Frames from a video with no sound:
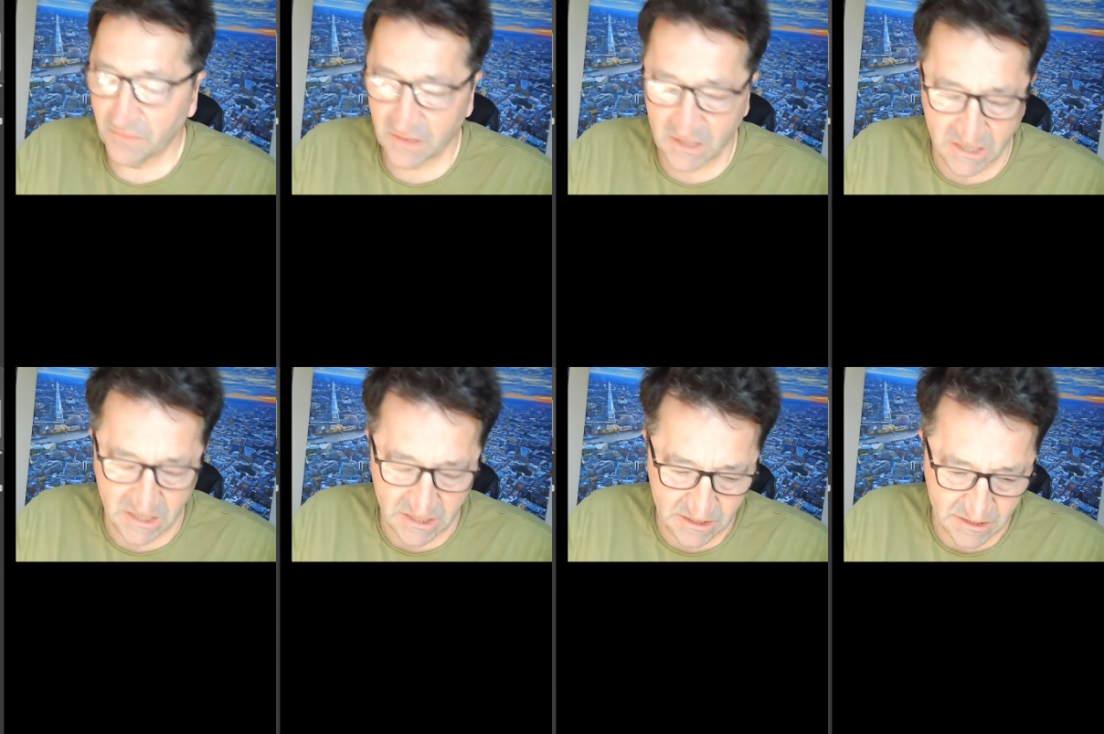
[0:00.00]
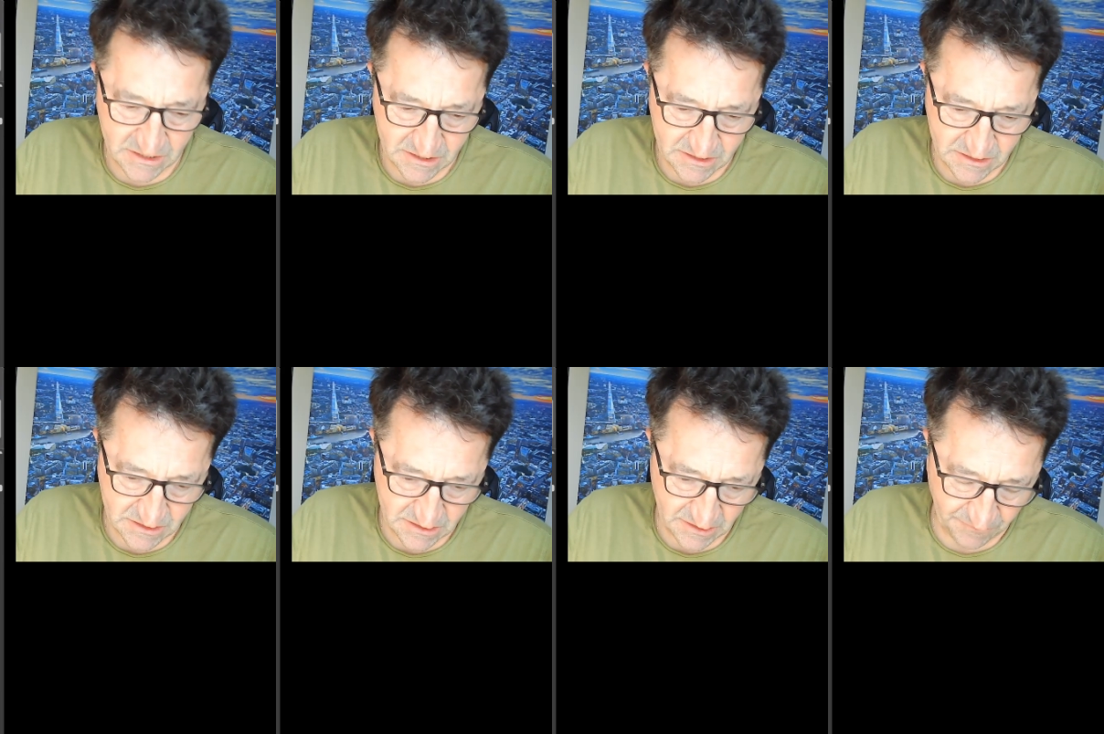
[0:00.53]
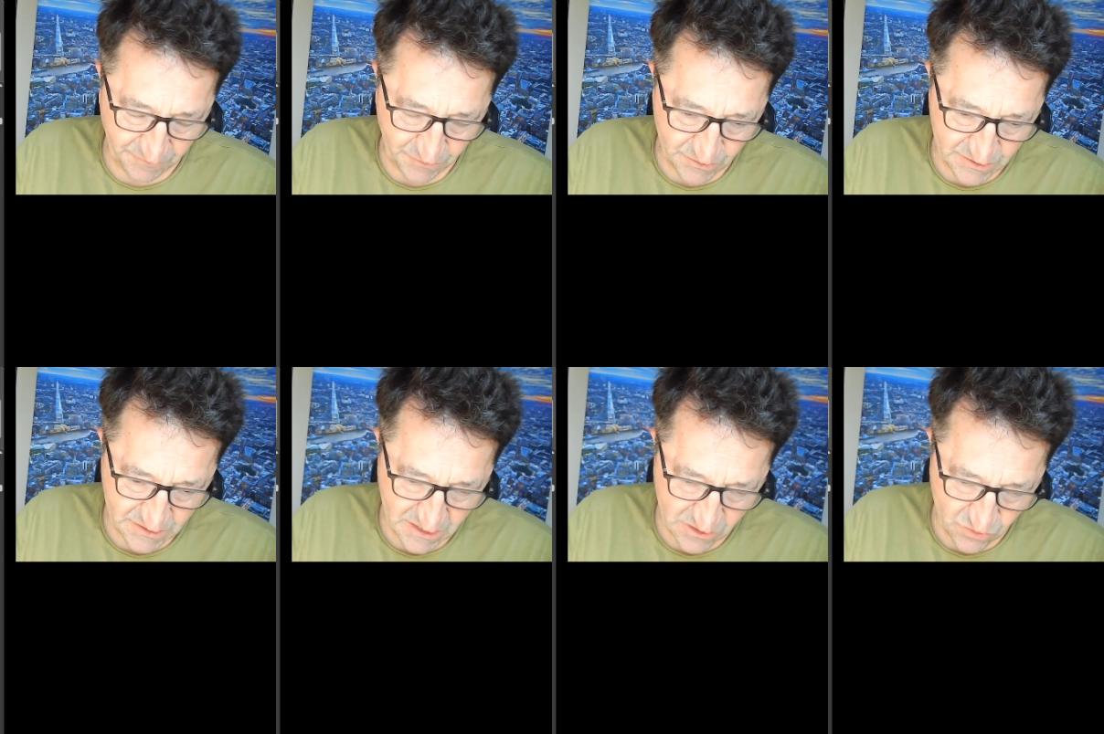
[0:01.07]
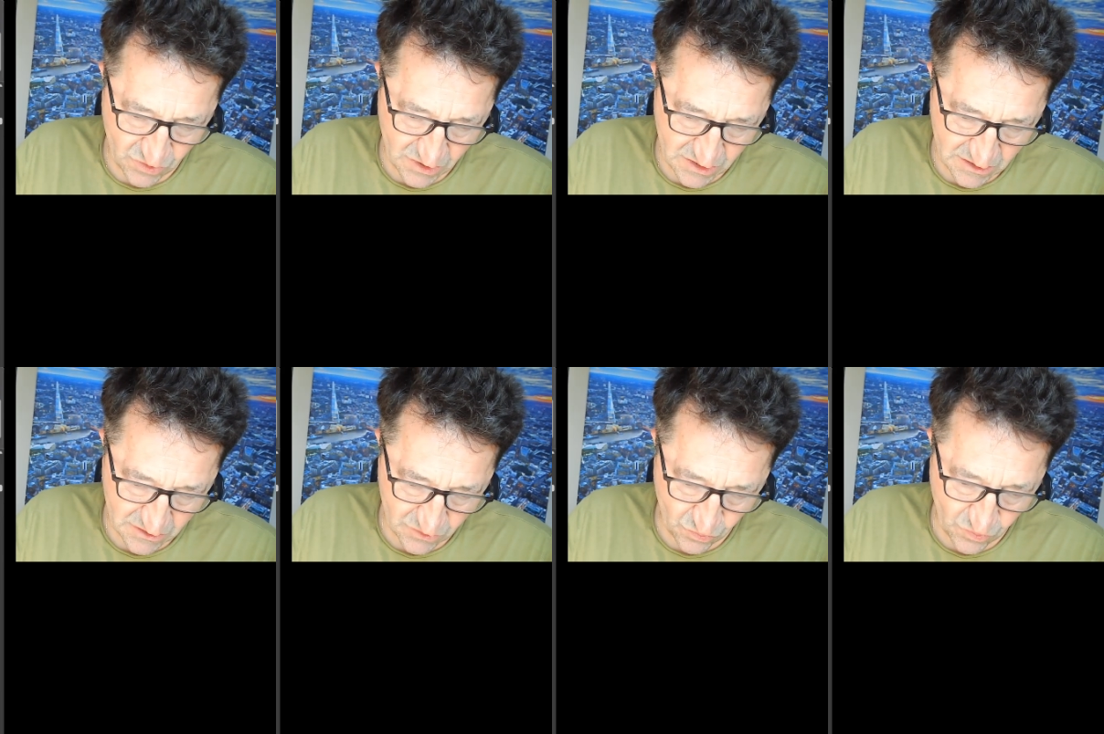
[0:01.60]
If you say,
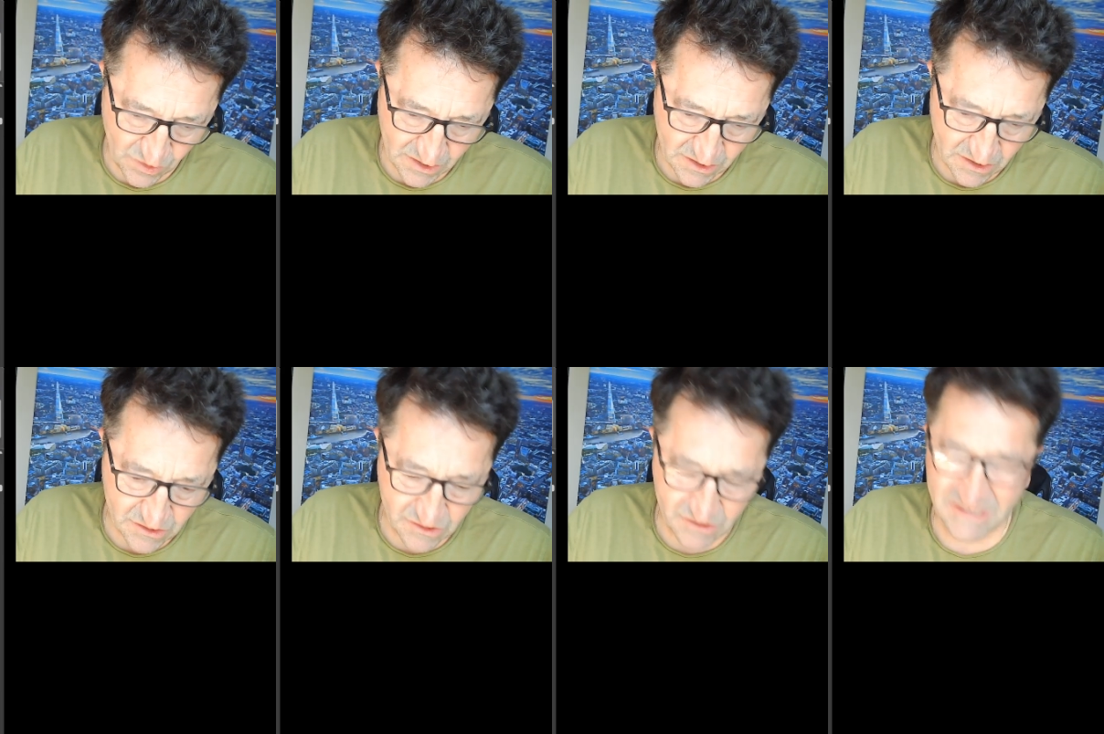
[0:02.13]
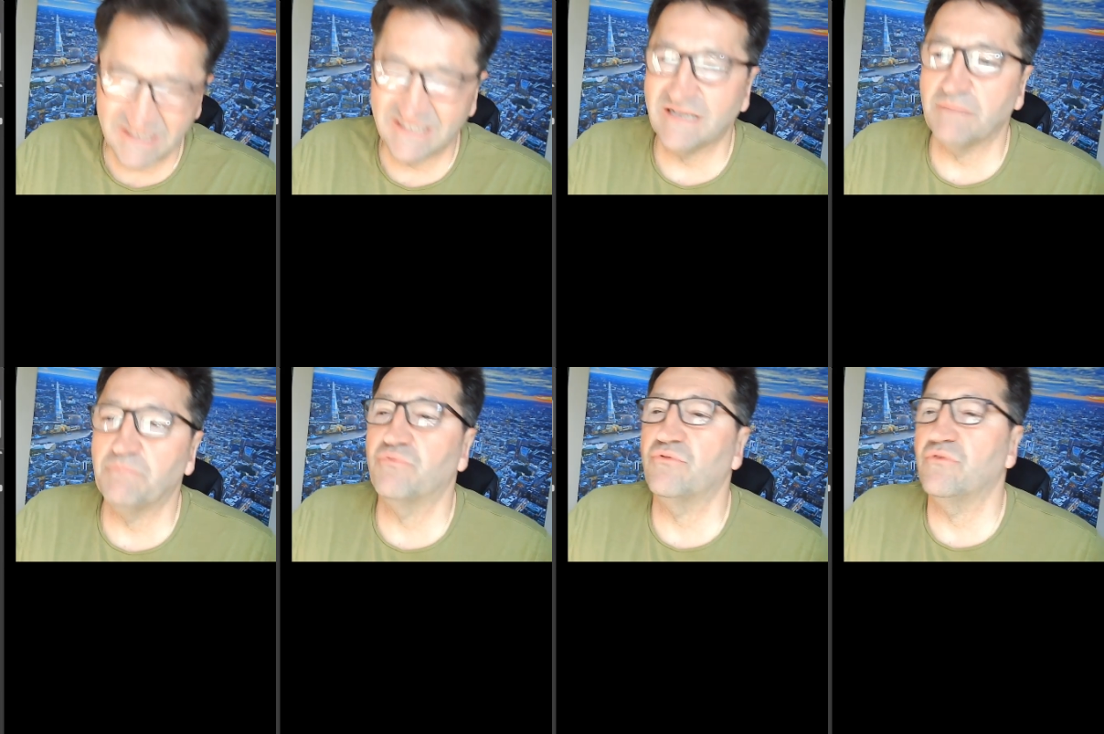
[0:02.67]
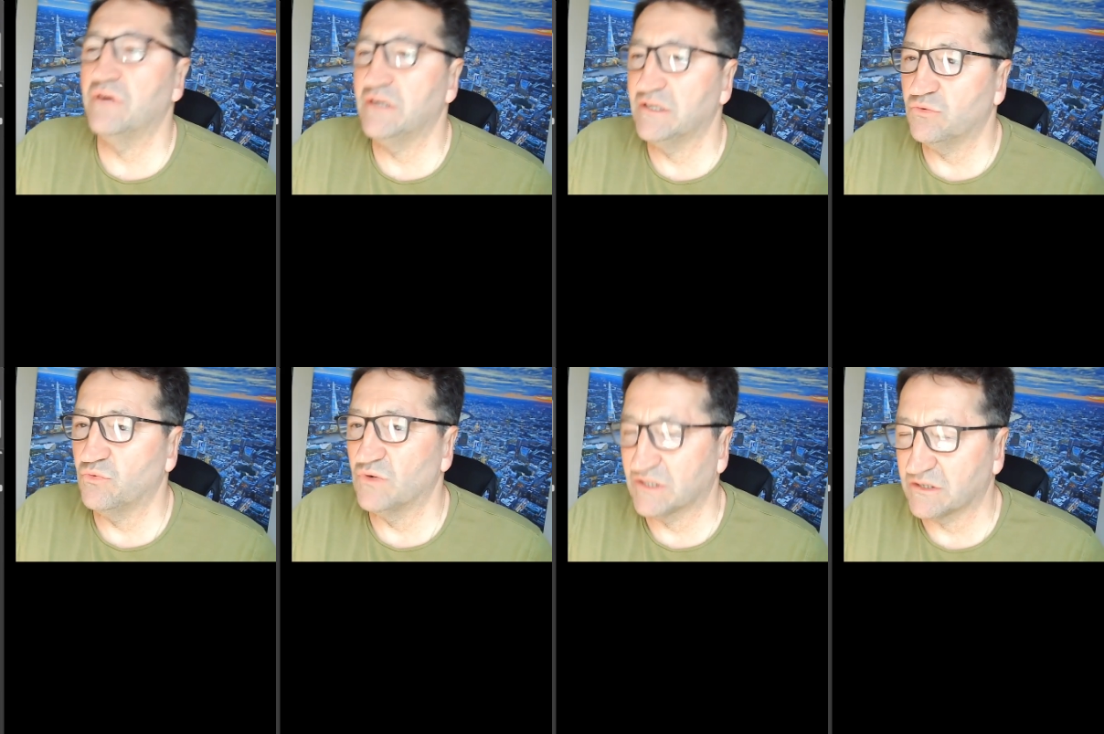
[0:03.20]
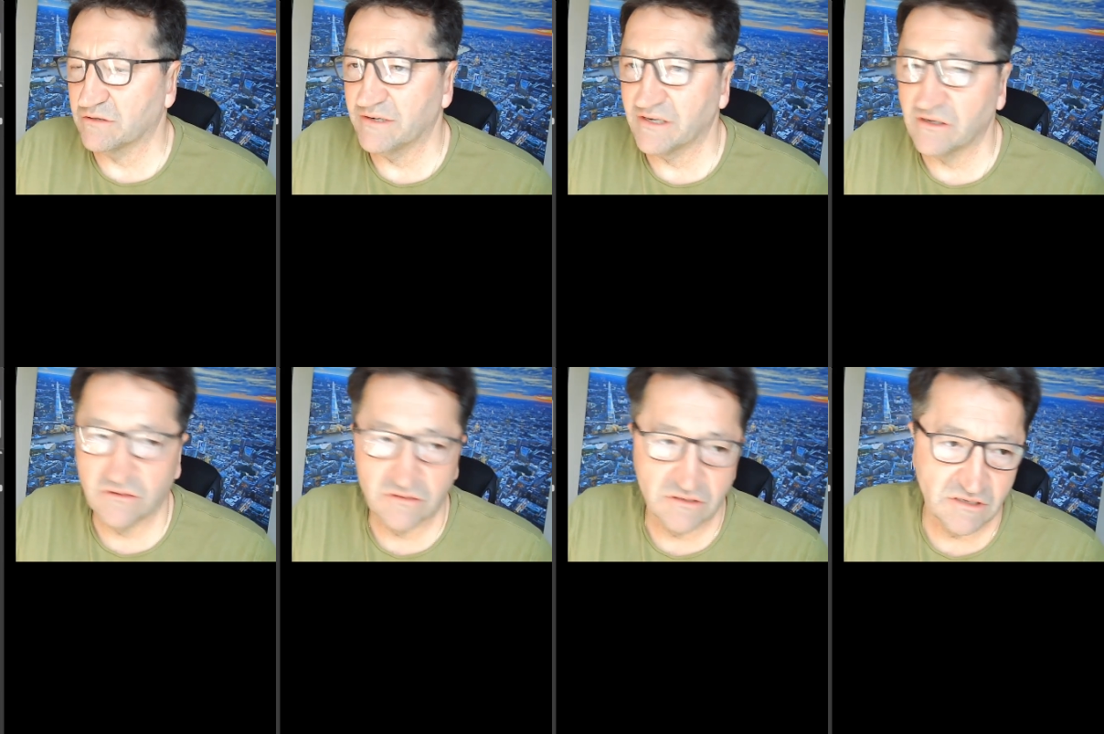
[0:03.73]
well, we're going to separate what's
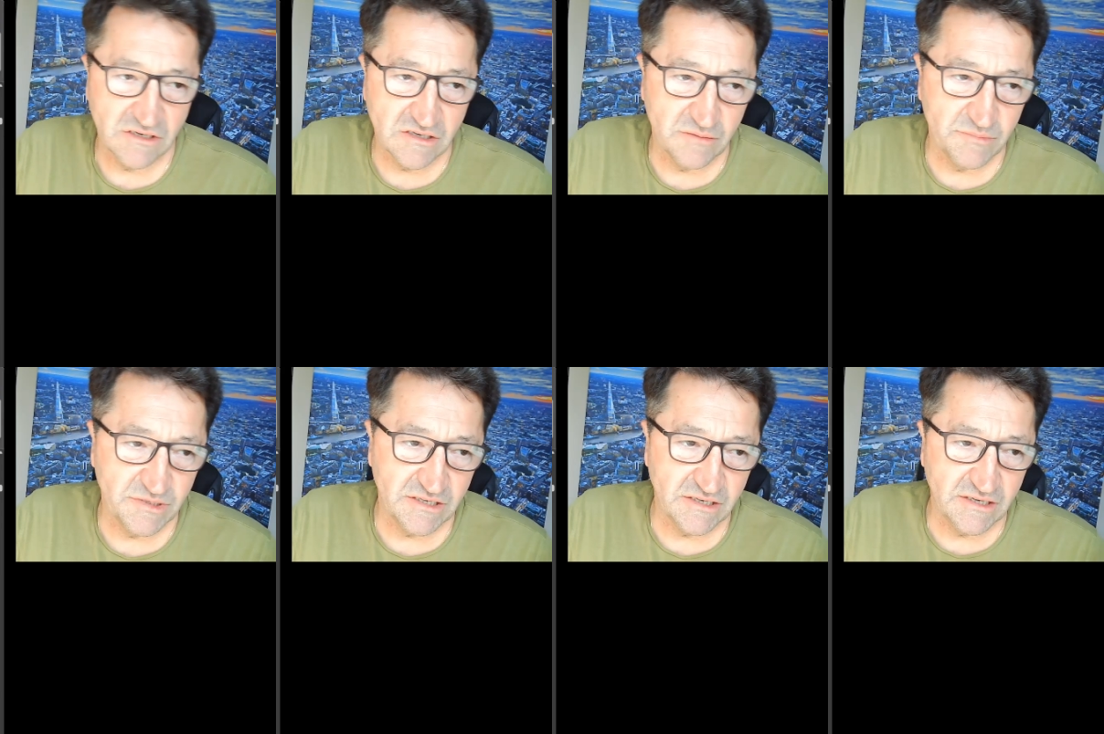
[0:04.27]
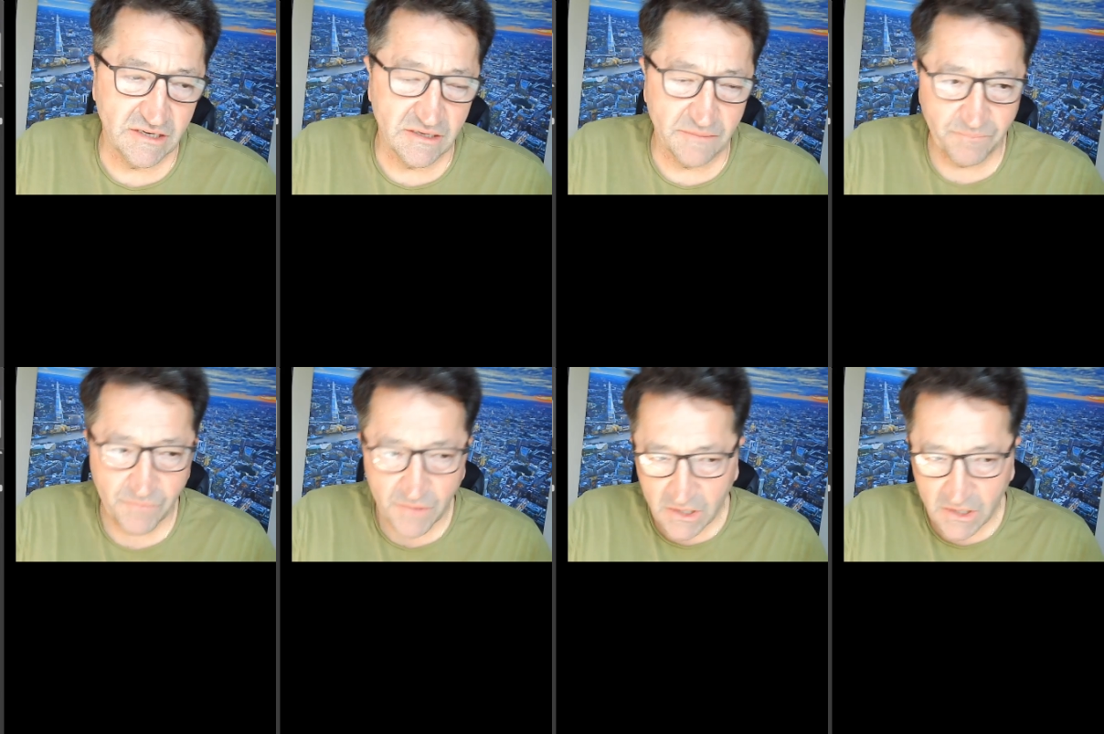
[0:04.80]
going on a little bit here,